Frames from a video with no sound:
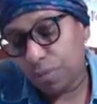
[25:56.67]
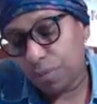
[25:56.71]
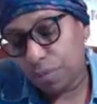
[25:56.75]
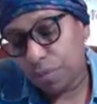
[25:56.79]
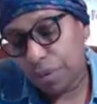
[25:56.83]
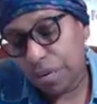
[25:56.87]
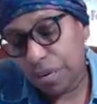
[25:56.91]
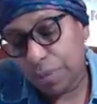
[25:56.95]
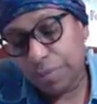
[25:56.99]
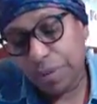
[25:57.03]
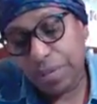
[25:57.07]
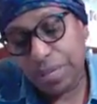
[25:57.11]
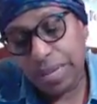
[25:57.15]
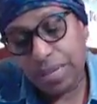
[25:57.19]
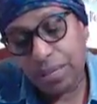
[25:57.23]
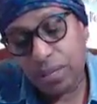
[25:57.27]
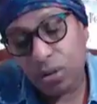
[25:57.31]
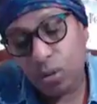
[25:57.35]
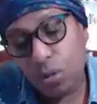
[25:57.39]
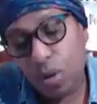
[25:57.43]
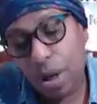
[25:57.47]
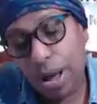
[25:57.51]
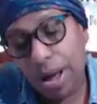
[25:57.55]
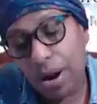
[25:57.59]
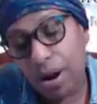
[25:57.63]
manipulate
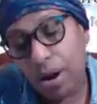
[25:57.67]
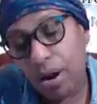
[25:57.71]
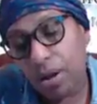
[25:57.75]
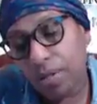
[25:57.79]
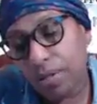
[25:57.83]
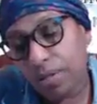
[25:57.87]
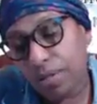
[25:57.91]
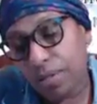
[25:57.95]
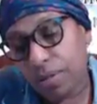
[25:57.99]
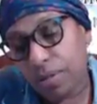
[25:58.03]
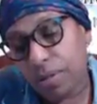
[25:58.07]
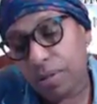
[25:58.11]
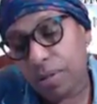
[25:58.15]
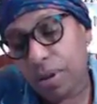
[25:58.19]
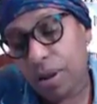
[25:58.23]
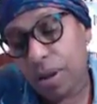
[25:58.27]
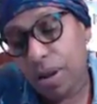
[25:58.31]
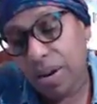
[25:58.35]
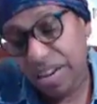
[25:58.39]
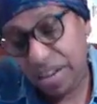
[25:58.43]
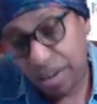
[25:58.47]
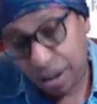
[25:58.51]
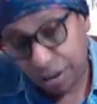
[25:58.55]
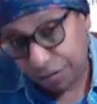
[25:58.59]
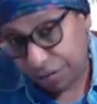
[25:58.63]
the wire
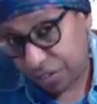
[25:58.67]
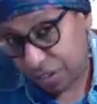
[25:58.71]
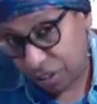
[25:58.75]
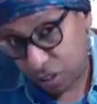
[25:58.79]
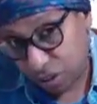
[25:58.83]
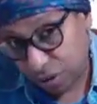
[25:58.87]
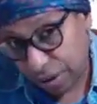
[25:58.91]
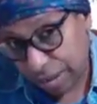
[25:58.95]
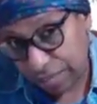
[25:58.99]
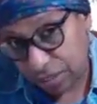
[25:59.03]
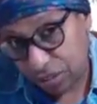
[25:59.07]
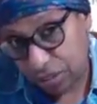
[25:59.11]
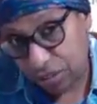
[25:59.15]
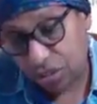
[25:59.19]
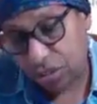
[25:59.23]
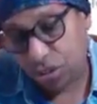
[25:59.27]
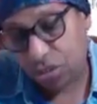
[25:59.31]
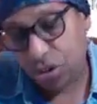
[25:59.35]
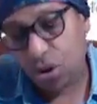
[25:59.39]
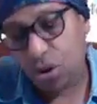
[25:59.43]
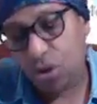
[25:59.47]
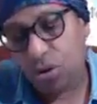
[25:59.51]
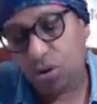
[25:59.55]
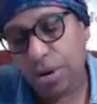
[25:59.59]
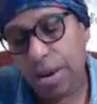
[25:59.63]
enough to scratch the
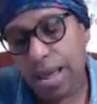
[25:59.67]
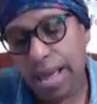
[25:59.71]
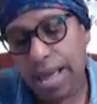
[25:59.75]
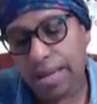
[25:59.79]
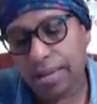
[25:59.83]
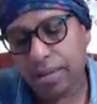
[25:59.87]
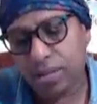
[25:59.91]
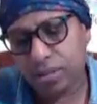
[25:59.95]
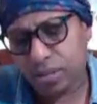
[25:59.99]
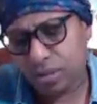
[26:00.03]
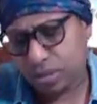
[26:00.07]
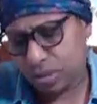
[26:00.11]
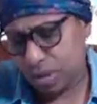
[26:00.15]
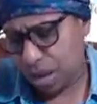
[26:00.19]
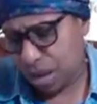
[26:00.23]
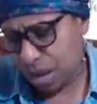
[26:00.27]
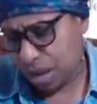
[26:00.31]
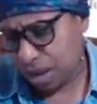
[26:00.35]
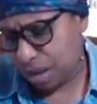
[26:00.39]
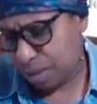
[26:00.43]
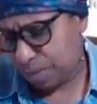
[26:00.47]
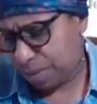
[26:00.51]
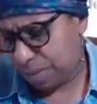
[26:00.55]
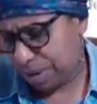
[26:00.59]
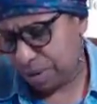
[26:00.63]
stone, and
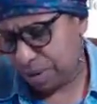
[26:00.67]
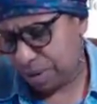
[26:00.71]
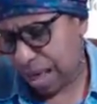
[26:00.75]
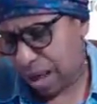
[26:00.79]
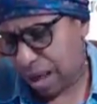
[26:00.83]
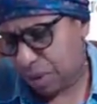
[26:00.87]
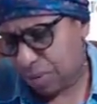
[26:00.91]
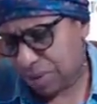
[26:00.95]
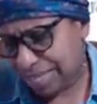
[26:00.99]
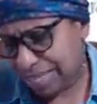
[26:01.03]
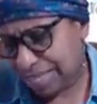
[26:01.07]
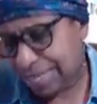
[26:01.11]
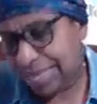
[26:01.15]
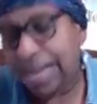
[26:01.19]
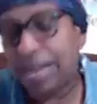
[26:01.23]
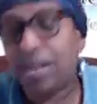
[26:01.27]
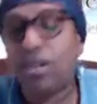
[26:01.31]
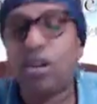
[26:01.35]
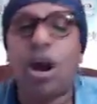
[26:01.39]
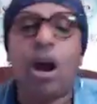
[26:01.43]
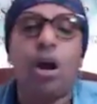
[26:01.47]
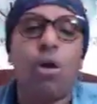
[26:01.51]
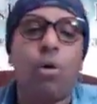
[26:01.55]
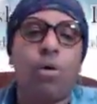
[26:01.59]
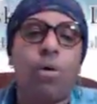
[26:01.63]
but I would say
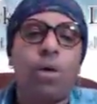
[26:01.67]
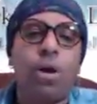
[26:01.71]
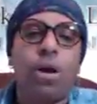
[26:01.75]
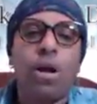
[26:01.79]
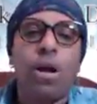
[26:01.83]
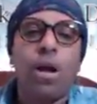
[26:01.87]
no.